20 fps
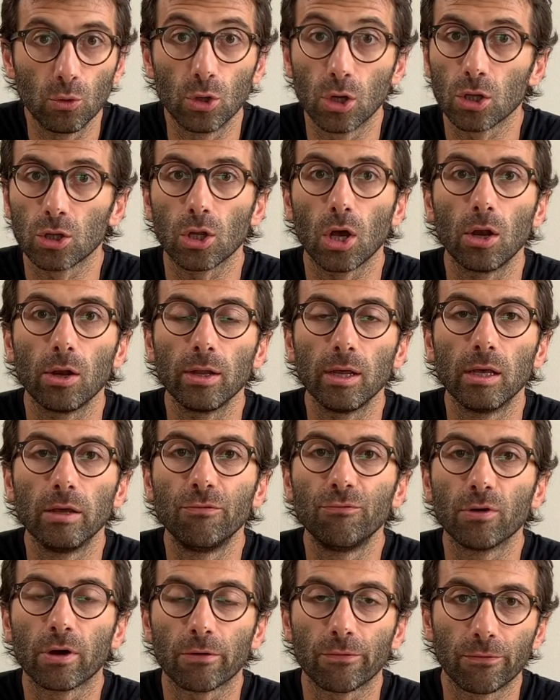not only
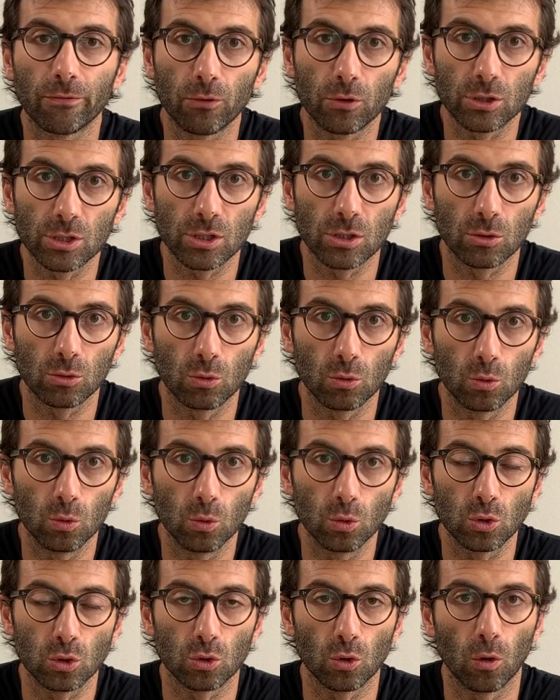if you are forced to
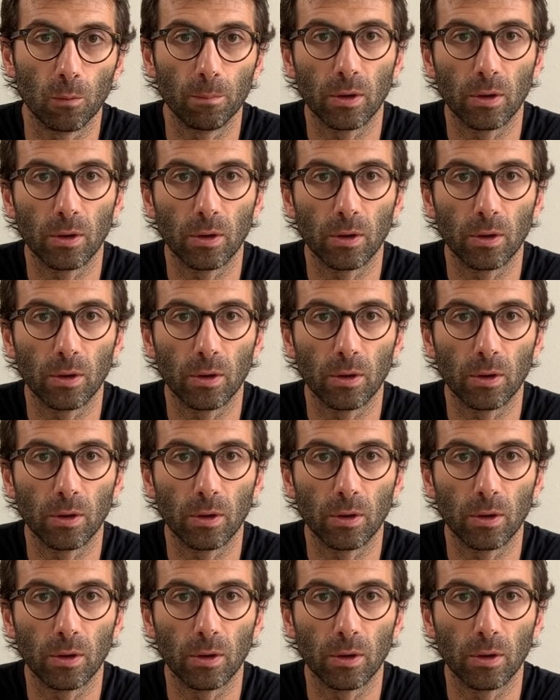do so